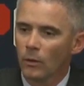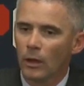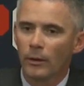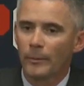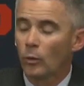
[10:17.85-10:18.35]

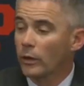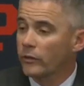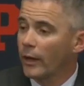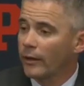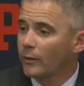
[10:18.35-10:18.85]
Well, I mean, we're
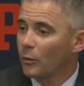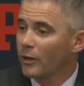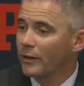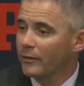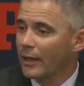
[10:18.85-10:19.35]
excited that
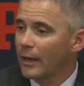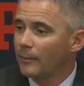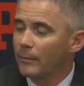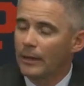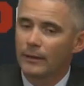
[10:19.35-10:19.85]
we're in this
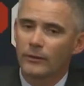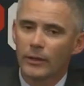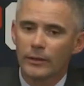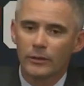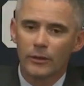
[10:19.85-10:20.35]
game, and
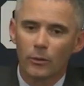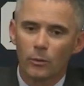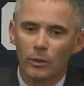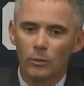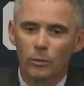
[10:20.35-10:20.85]
uh, you know,
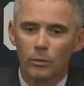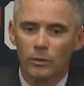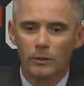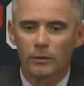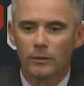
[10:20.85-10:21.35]
when
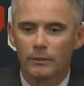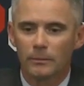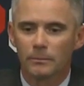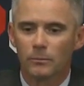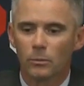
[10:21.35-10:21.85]

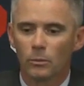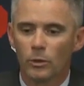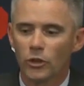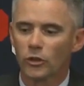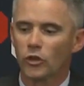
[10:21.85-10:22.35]

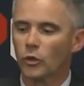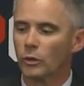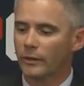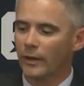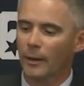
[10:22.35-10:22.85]
when you're
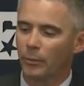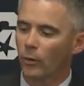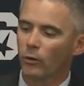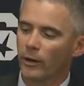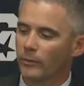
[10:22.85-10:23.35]
two of the top
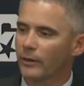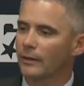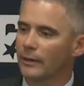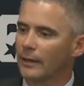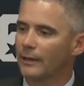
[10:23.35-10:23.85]
programs in
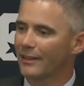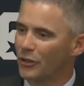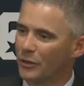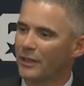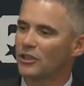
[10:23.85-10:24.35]
a league, then
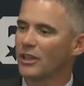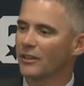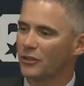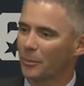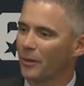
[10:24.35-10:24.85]
you get a
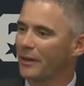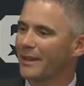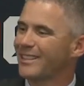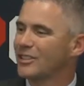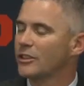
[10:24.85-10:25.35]
chance to play
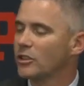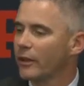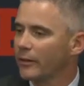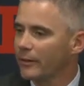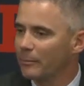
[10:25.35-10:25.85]
against each
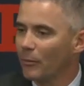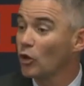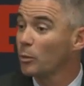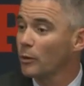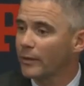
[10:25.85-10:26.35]
other in
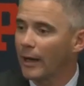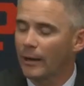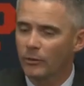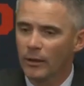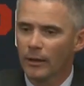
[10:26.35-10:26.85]
multiple
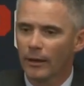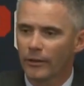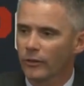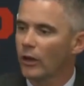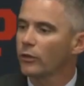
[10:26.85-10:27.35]
times. Uh,
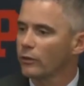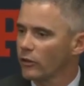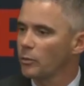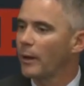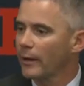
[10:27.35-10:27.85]
there's a healthy
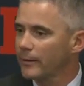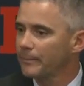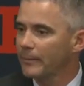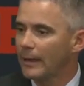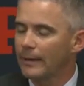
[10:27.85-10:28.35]
respect,
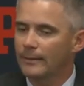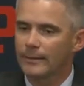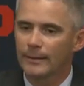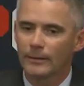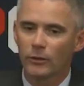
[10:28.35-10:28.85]

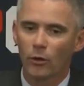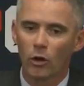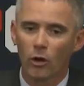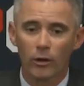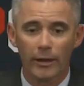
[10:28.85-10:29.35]
and uh, you know
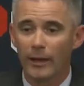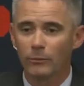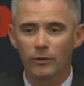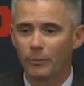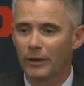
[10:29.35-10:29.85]
our, our
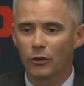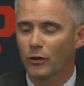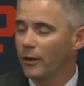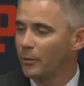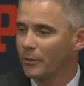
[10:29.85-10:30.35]
games have been
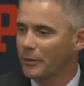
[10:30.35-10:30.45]
incredible.